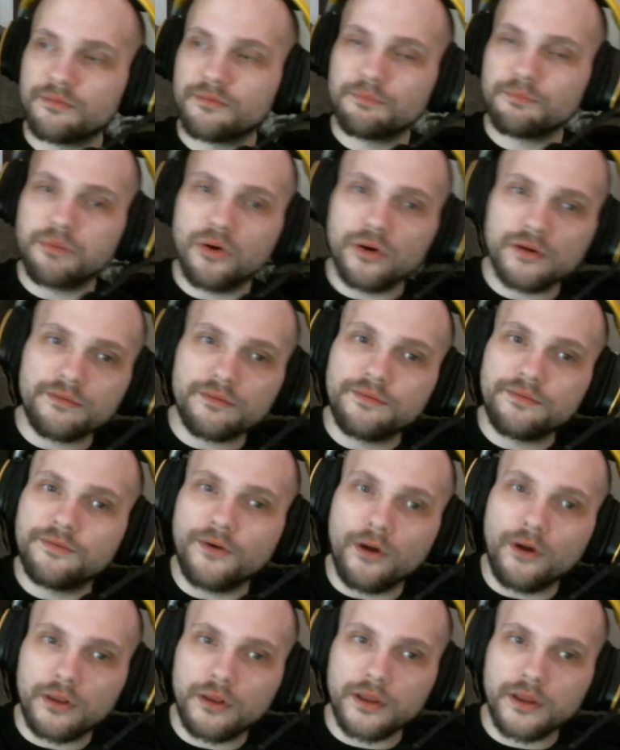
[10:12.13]

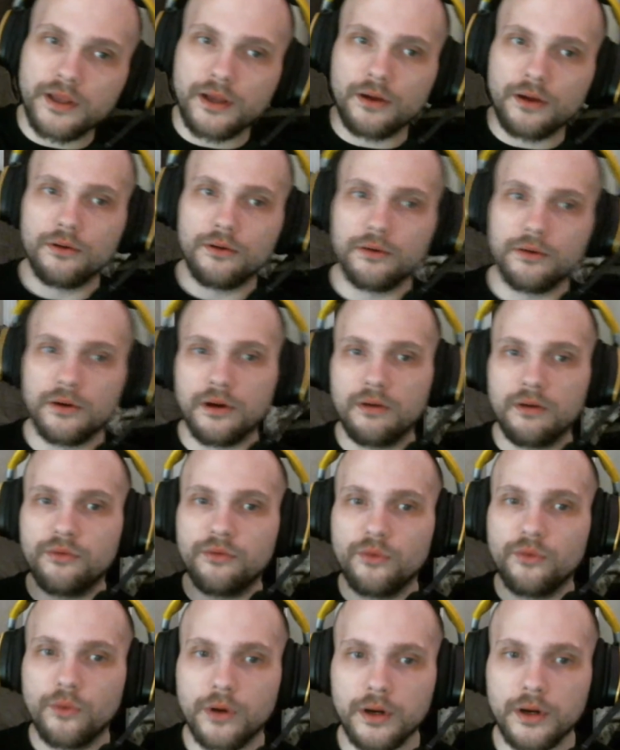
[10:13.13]
portfolio of
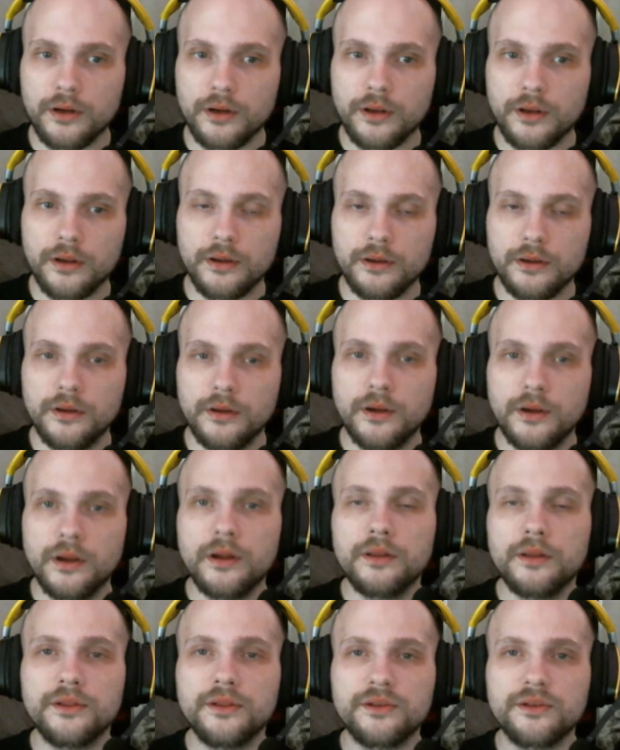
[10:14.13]
work
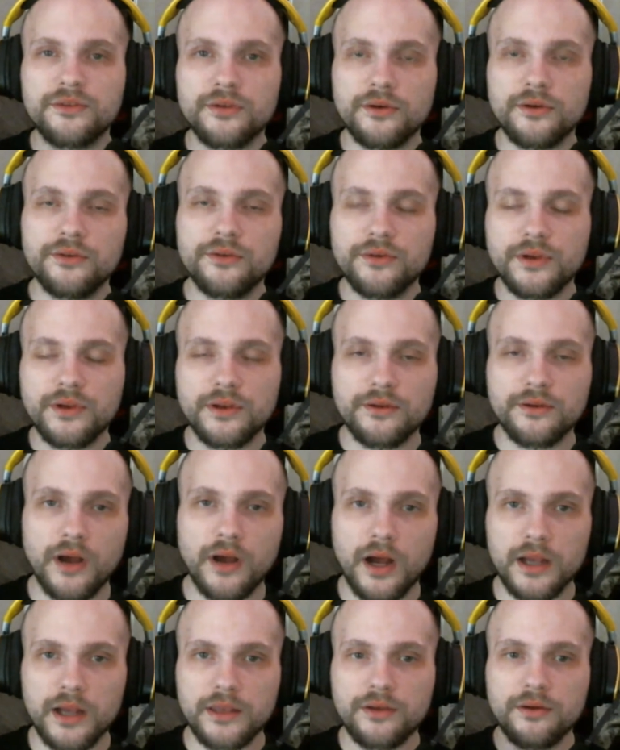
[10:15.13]
that shows you can
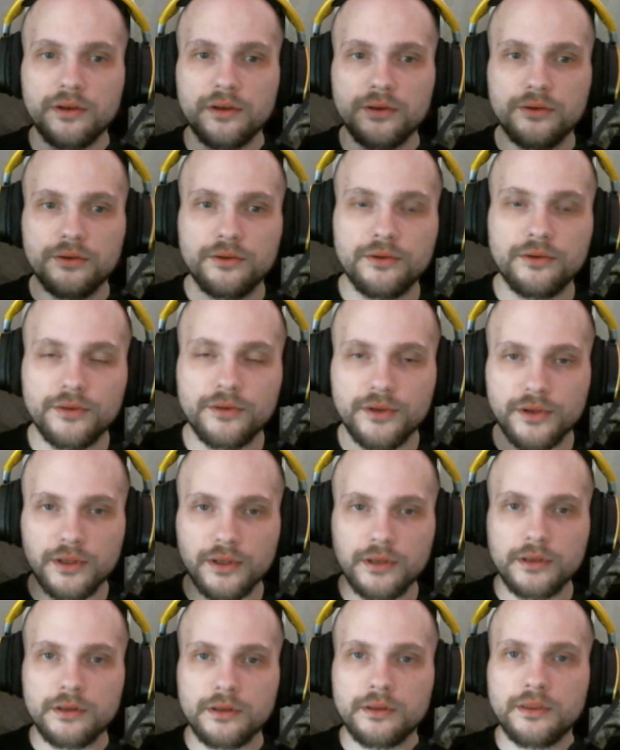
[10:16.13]
talk, you can do, you can
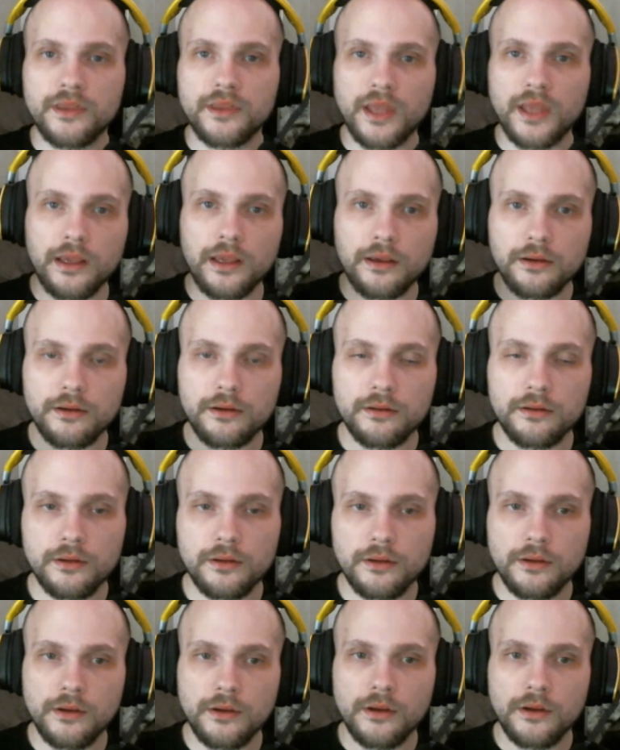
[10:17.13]
think.
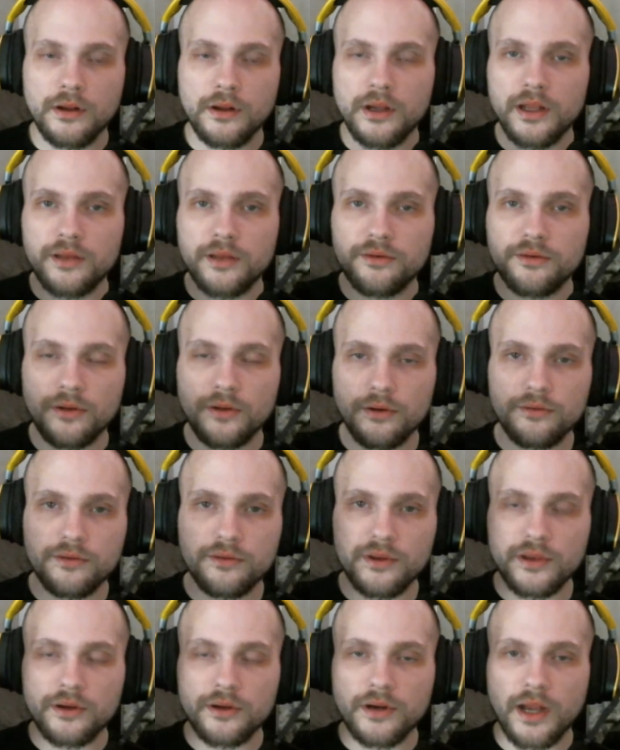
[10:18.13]
It shows
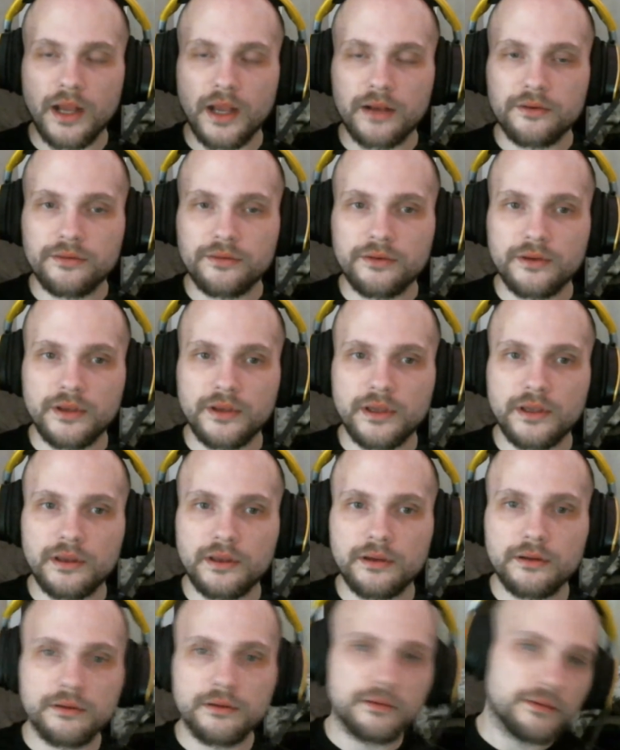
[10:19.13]
that you're
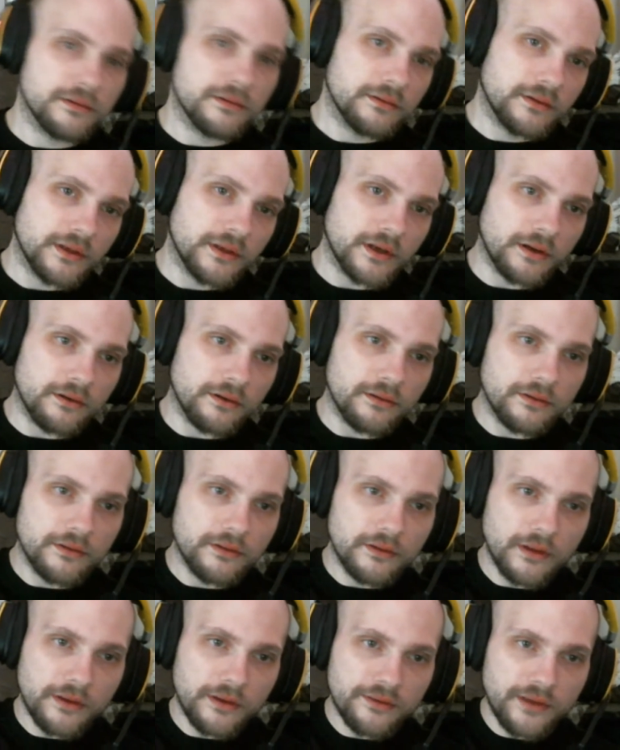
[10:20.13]
actually, you know,
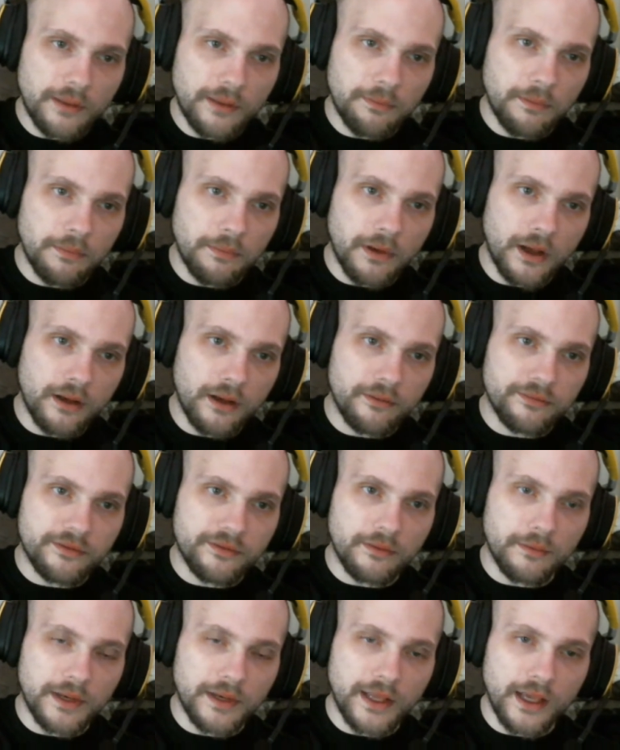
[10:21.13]
a step above
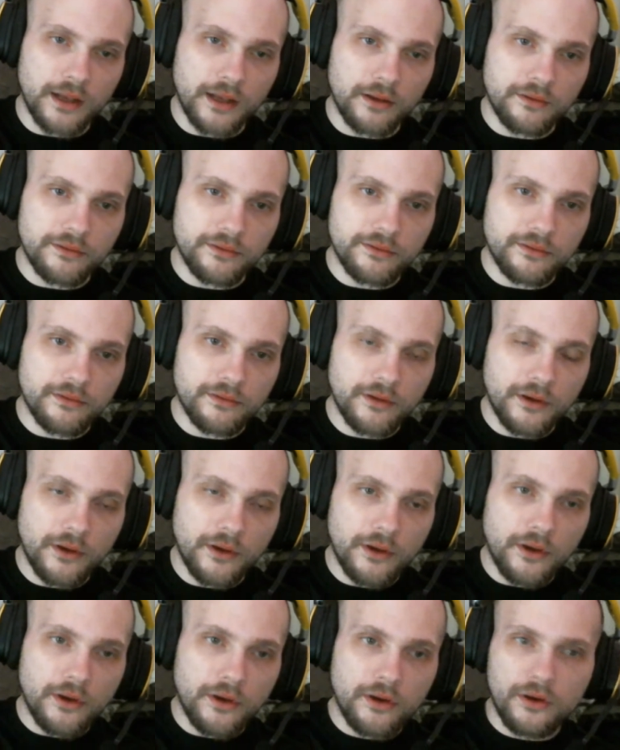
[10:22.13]
somebody else
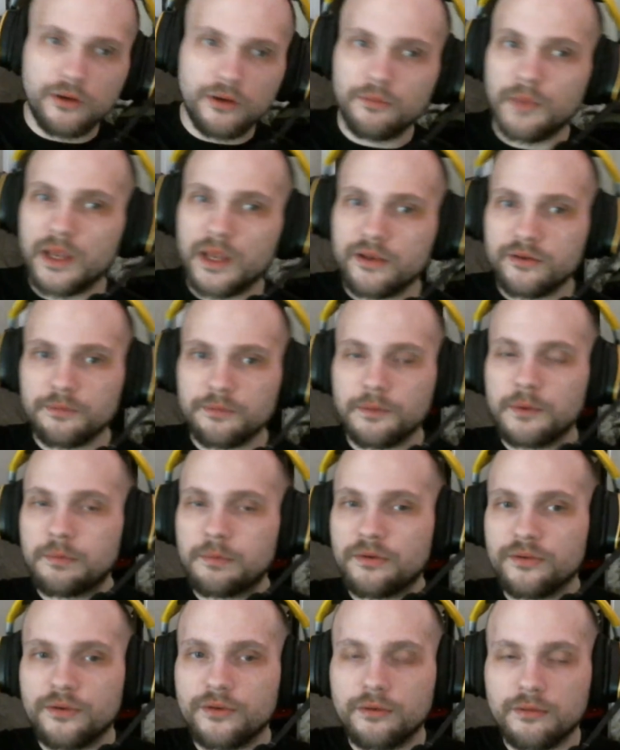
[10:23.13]
who may just be
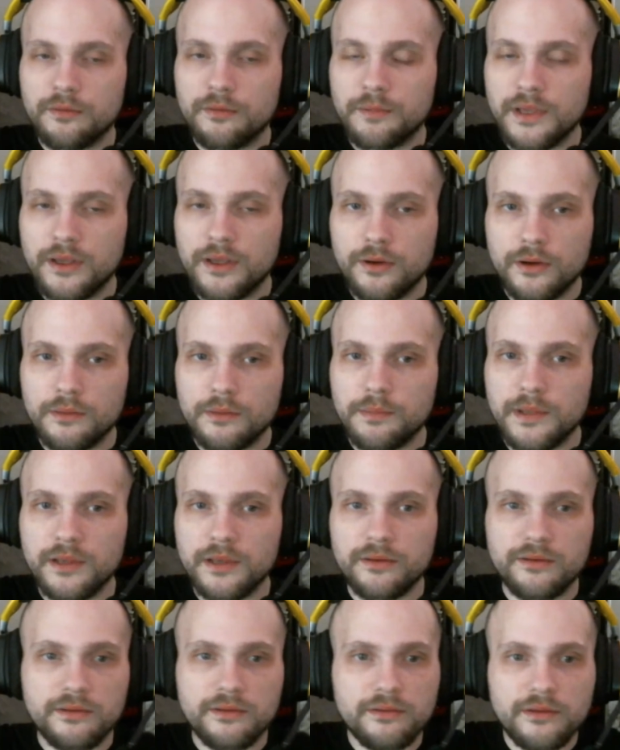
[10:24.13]
presumed to be good
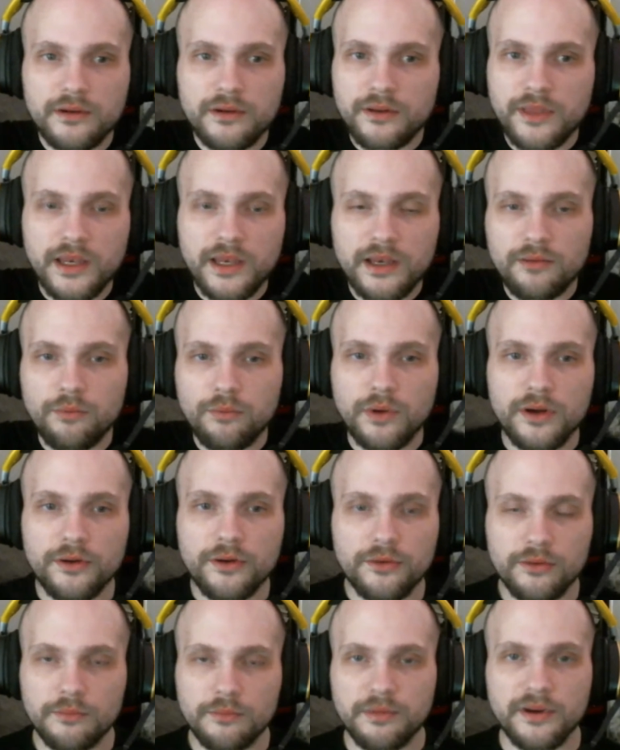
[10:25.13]
because, they did one or
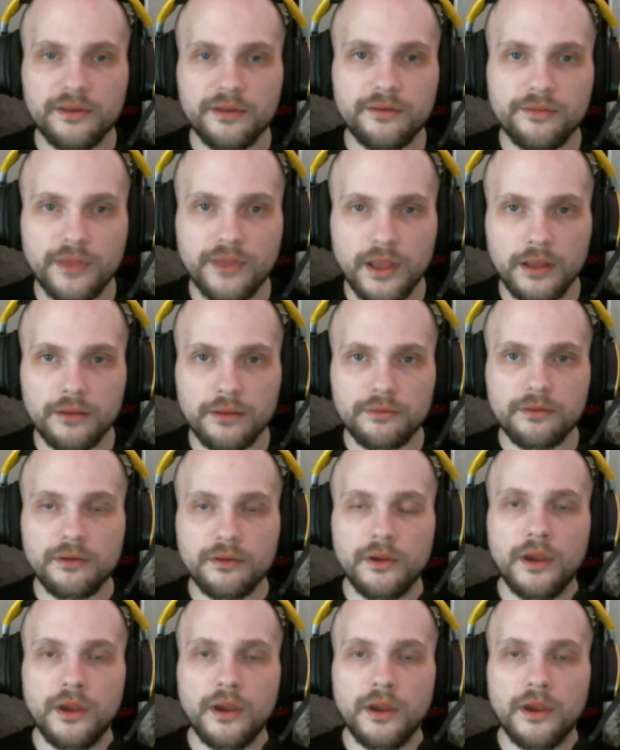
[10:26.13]
two impressive things.